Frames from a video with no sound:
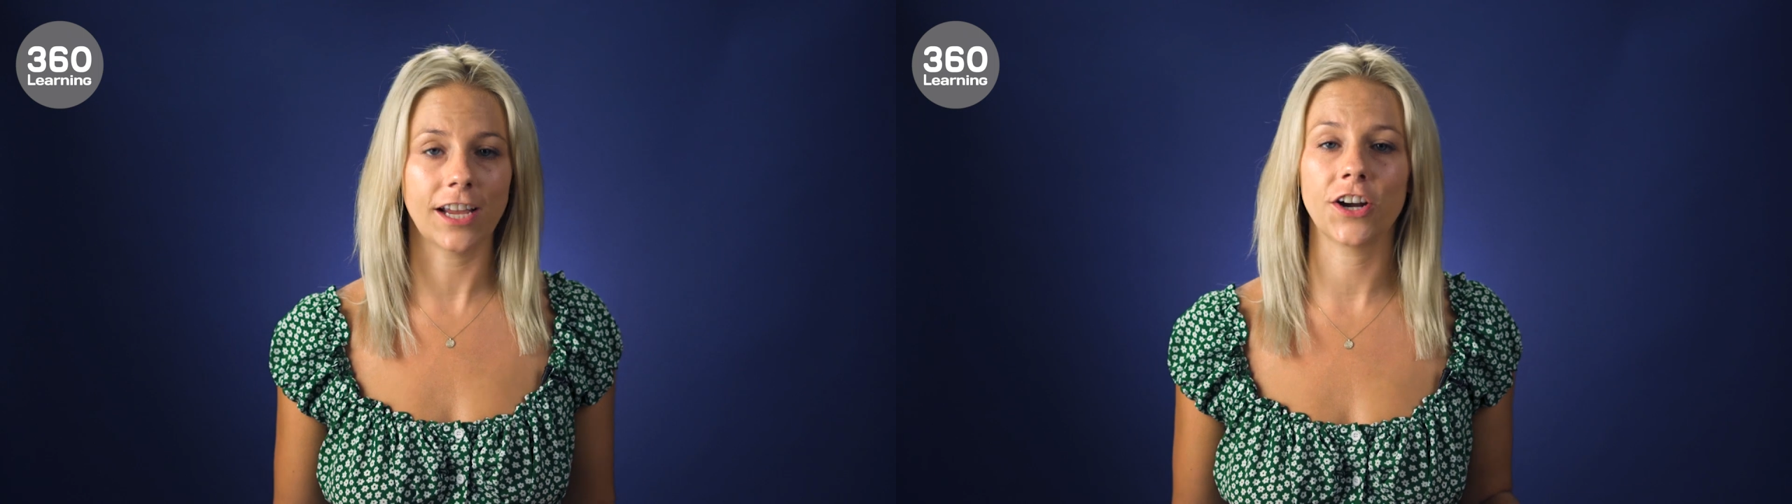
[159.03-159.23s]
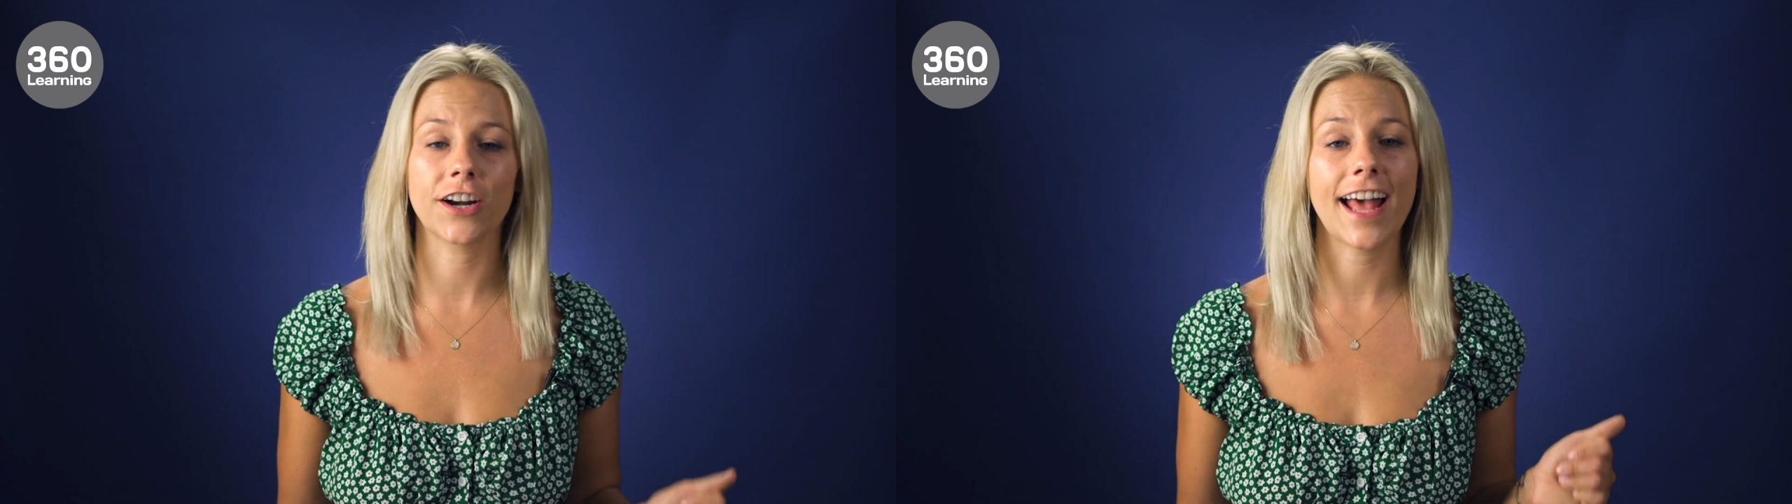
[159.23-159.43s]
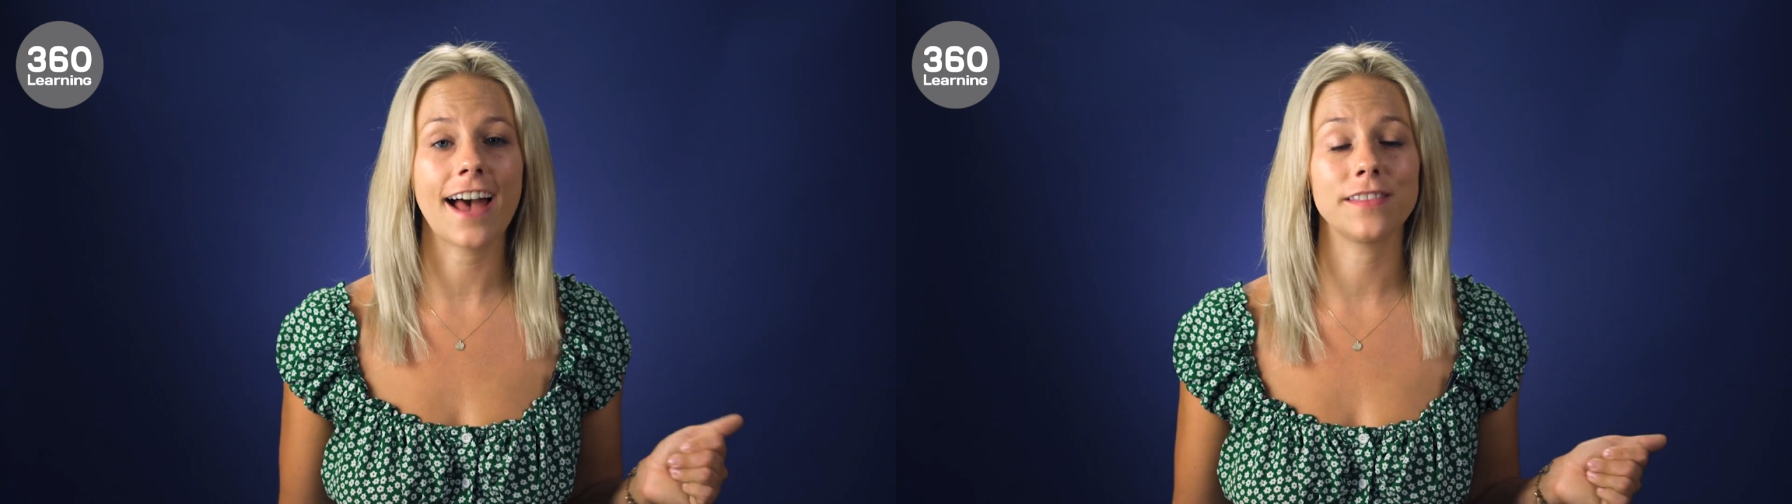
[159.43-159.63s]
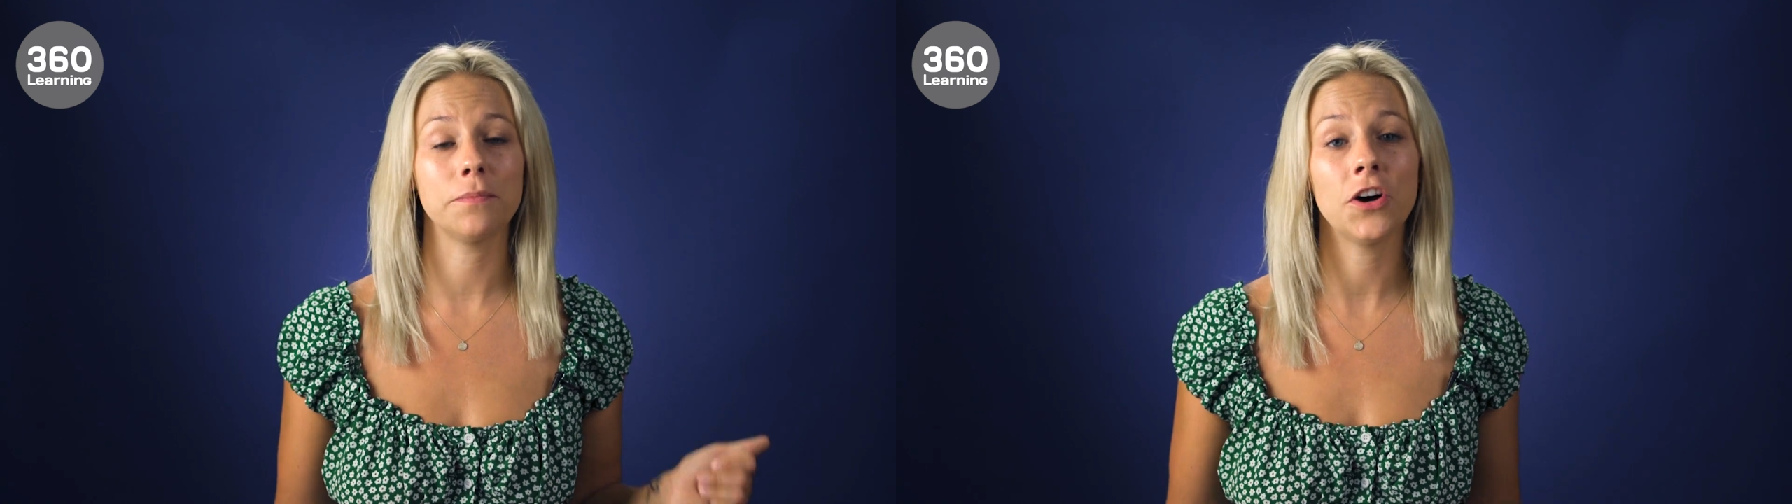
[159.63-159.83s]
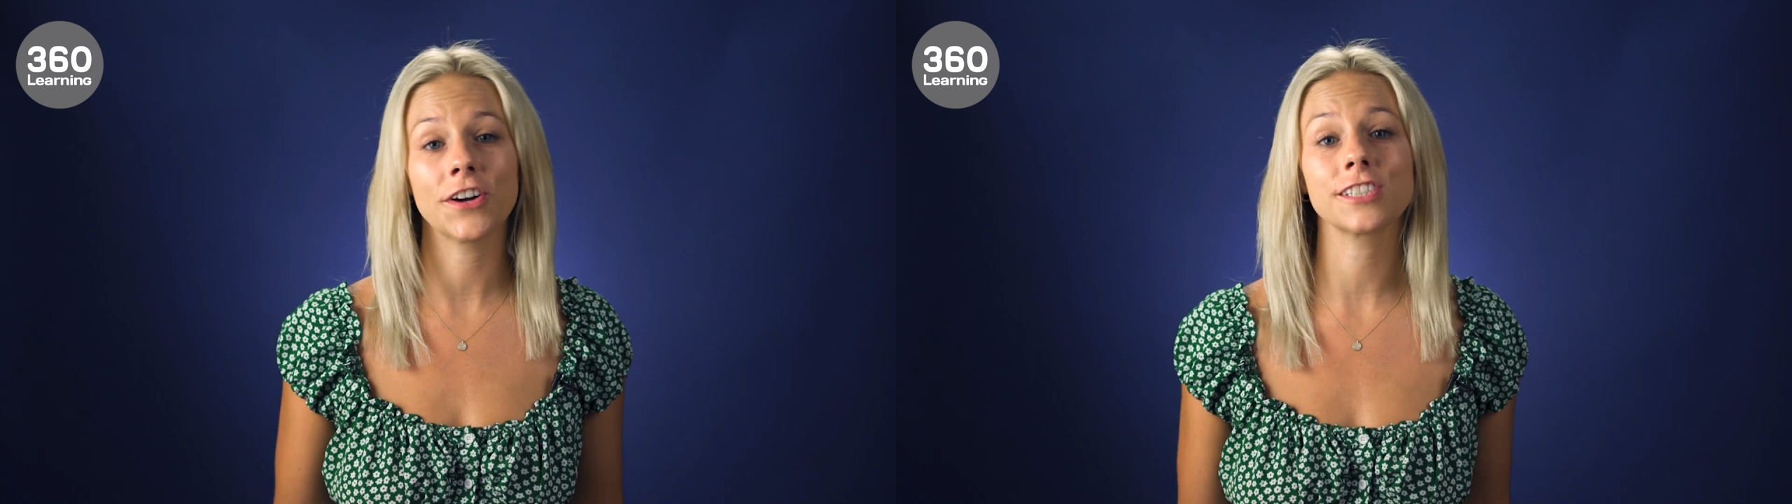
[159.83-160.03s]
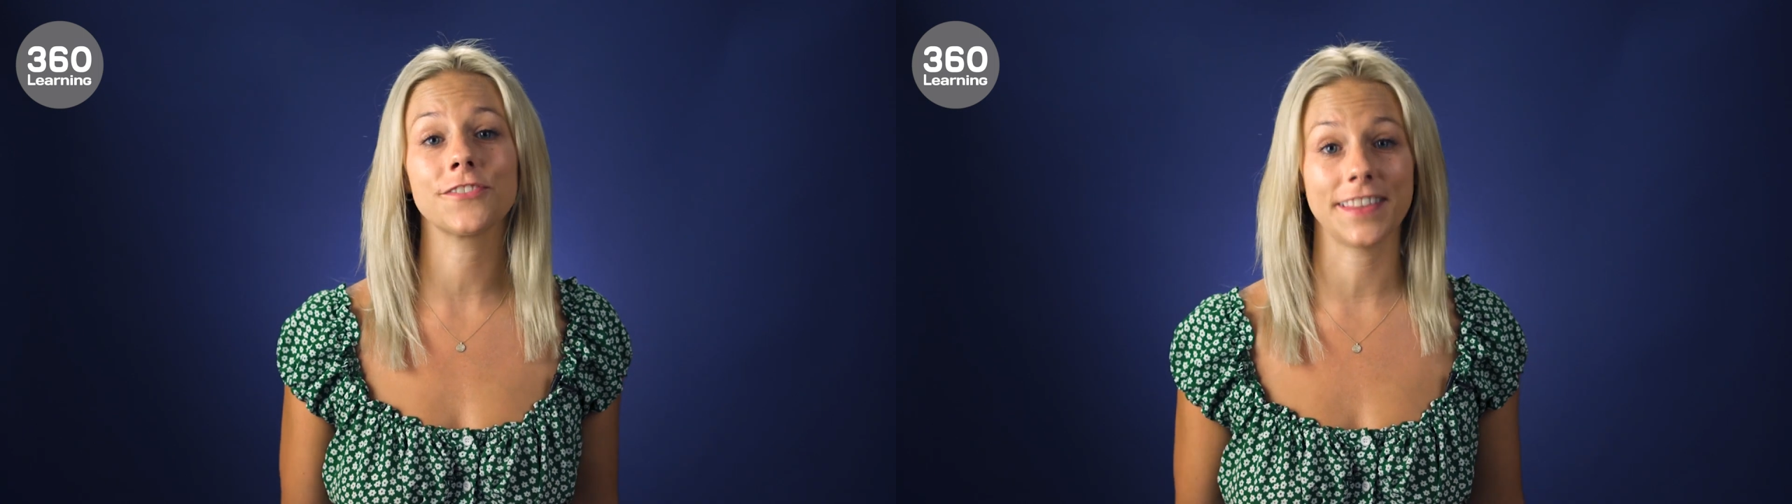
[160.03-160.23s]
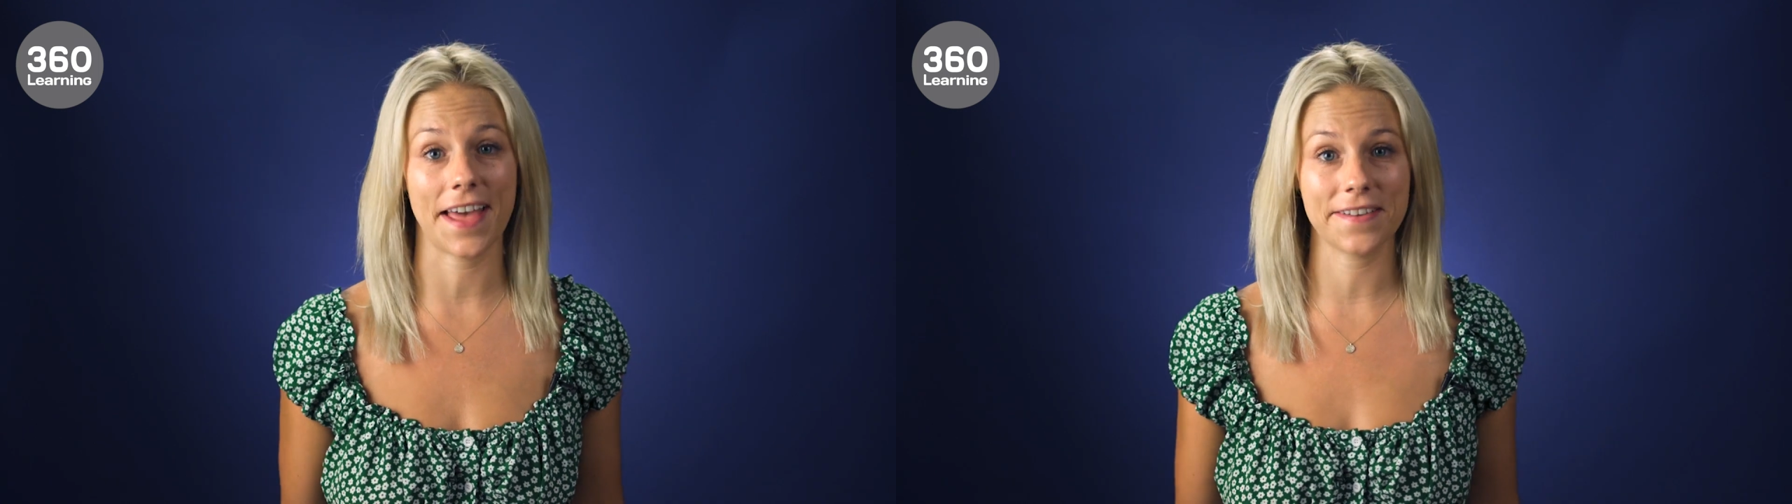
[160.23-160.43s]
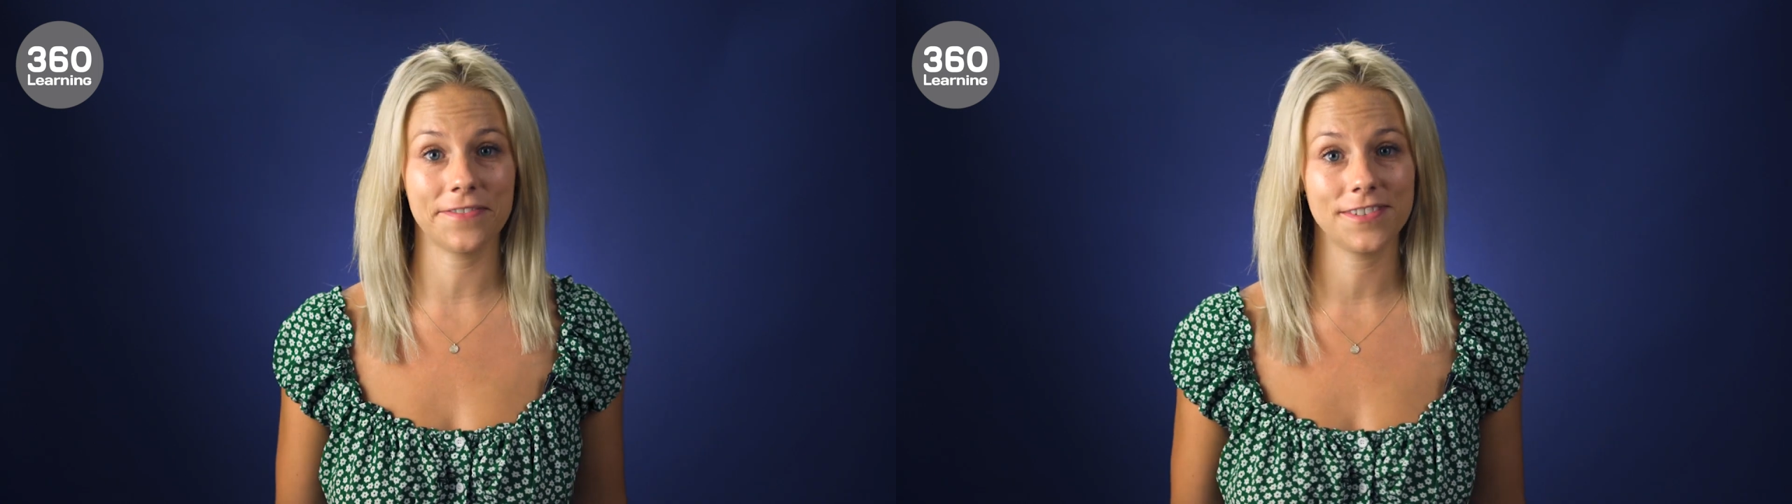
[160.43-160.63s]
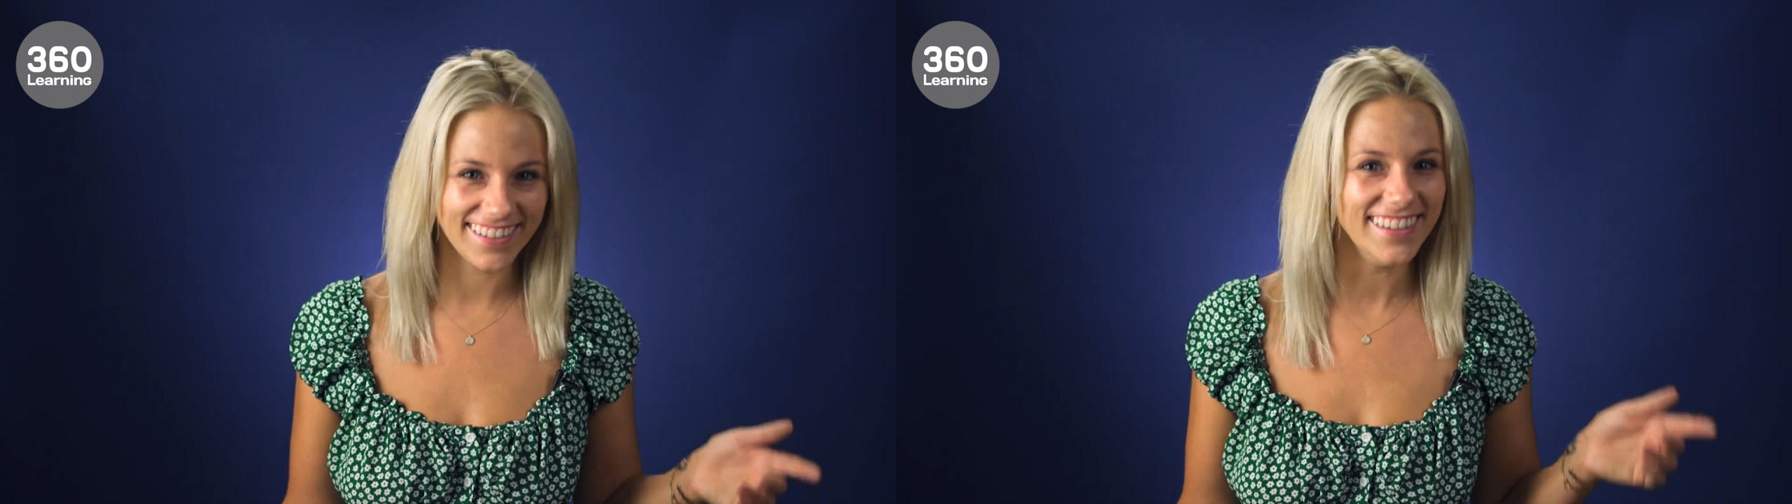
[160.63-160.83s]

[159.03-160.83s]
and you're gonna have them hooked for life.